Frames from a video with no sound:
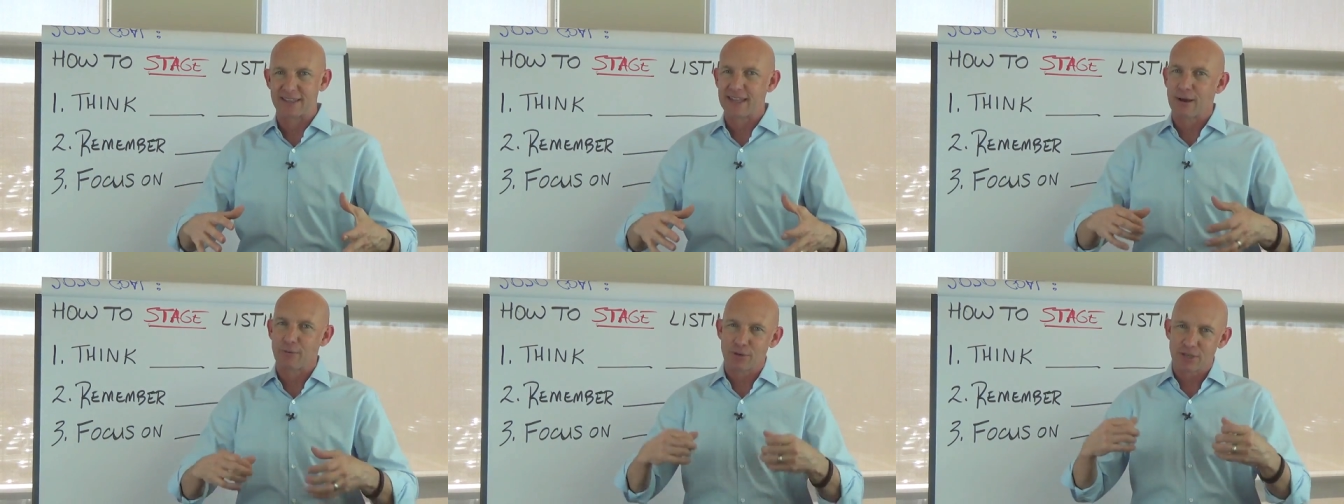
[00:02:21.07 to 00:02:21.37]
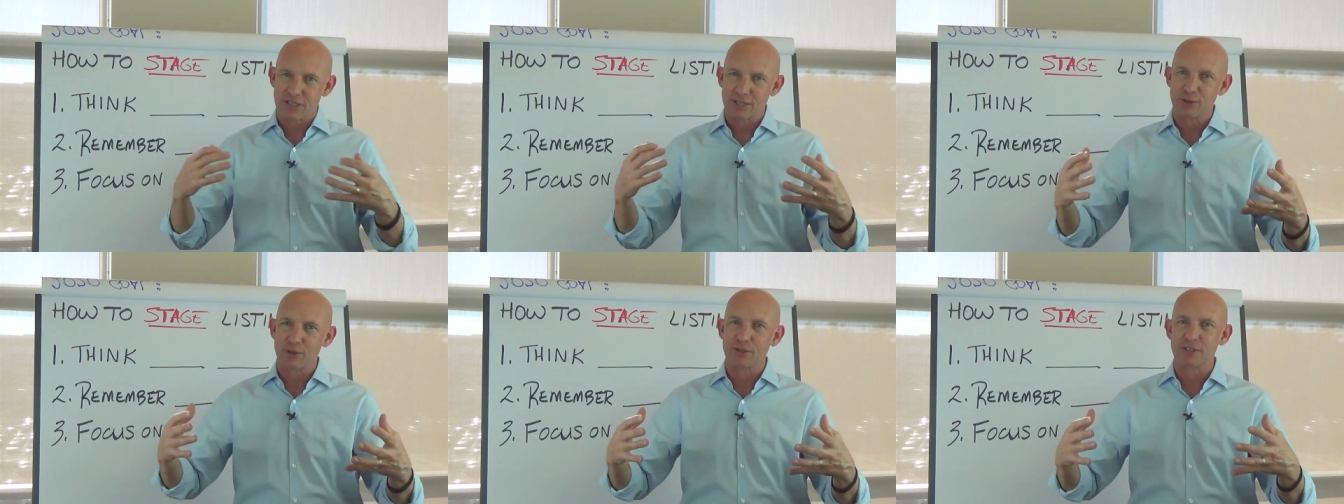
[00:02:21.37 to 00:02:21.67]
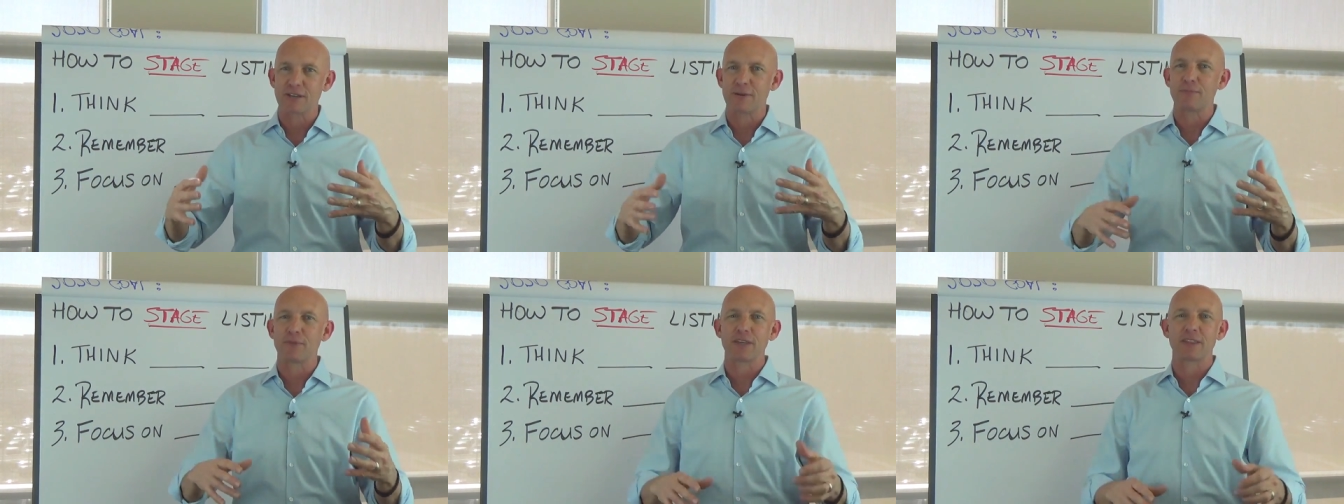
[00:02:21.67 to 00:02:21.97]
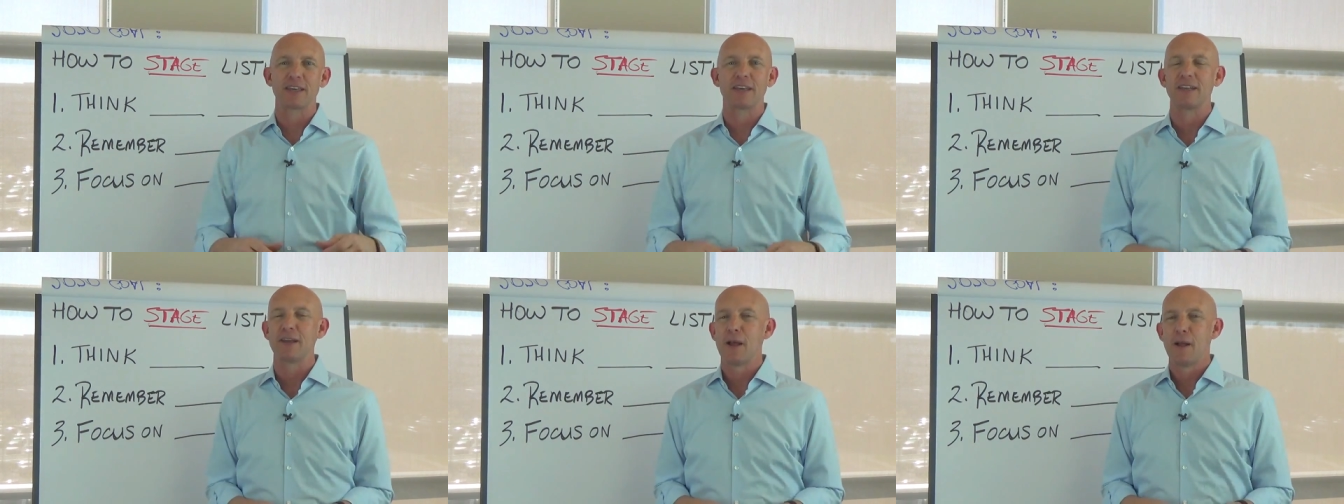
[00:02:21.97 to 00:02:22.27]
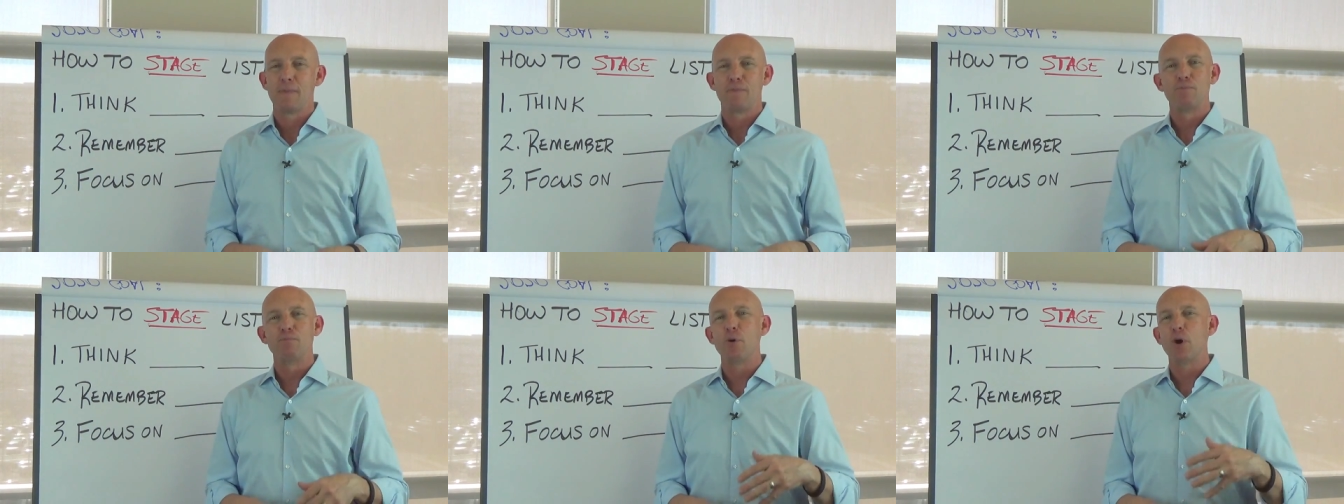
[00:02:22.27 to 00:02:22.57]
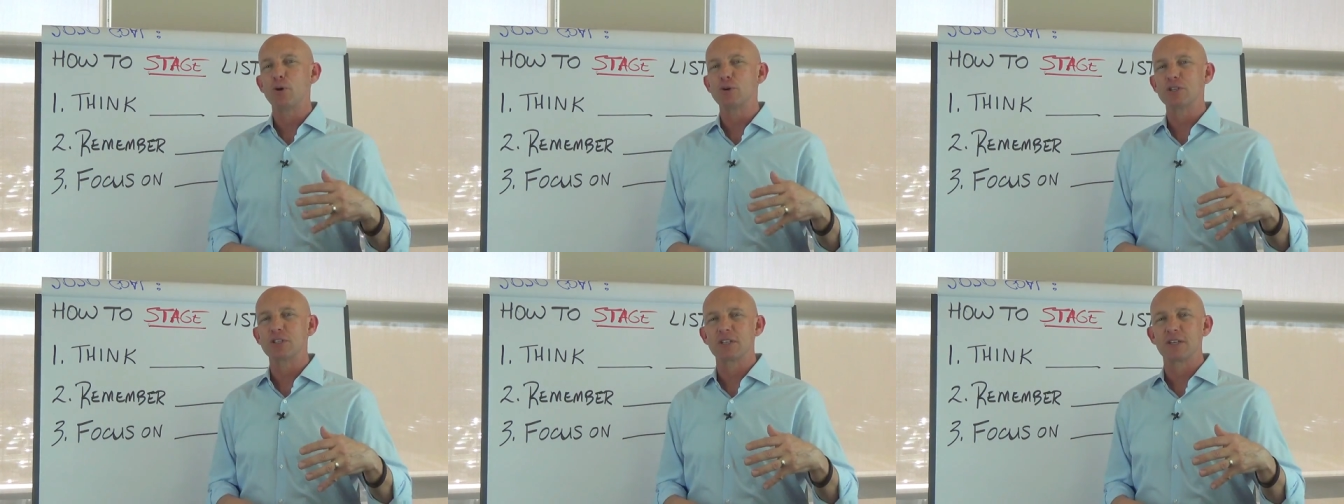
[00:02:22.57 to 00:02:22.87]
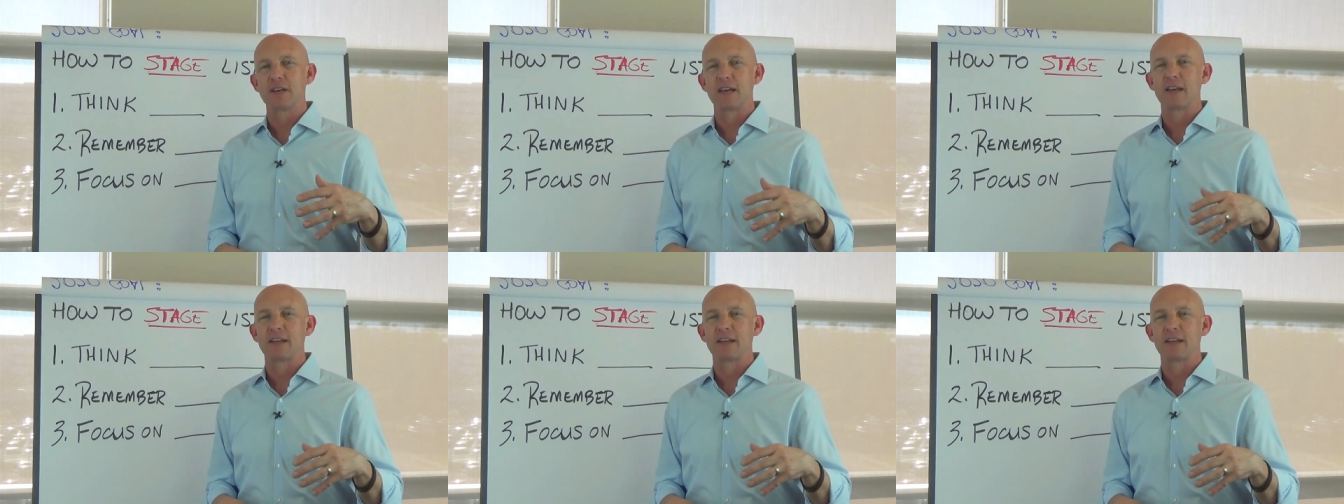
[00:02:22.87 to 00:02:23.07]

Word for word: That was still something that most